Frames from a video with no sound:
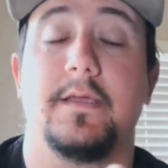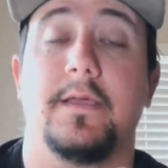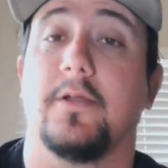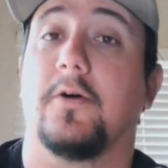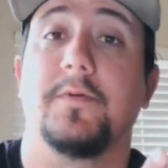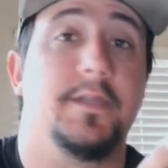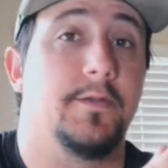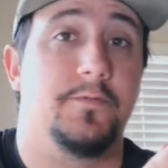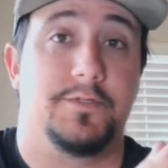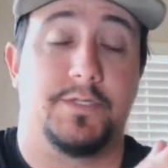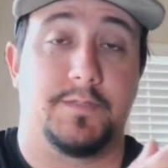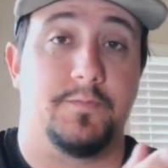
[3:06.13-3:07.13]
And all we did
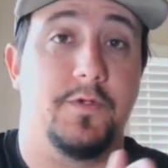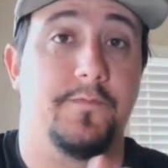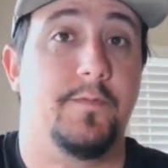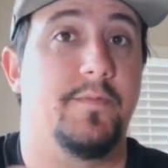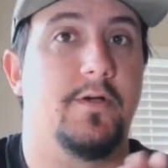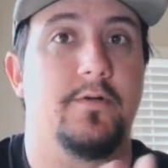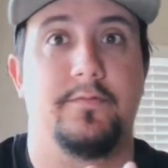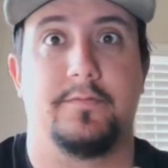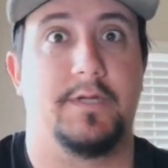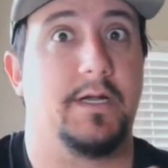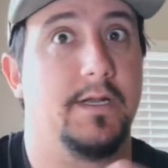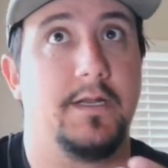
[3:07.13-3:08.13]
was just move the boat,
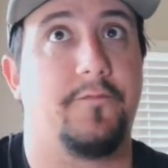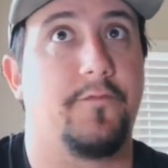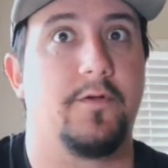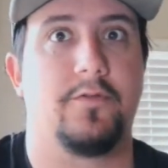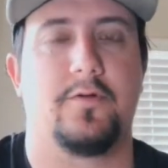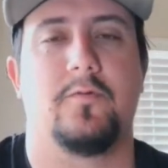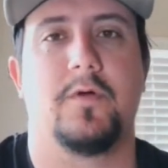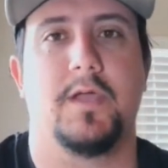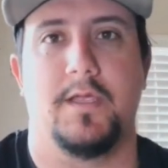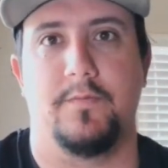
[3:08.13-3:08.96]
not any further away,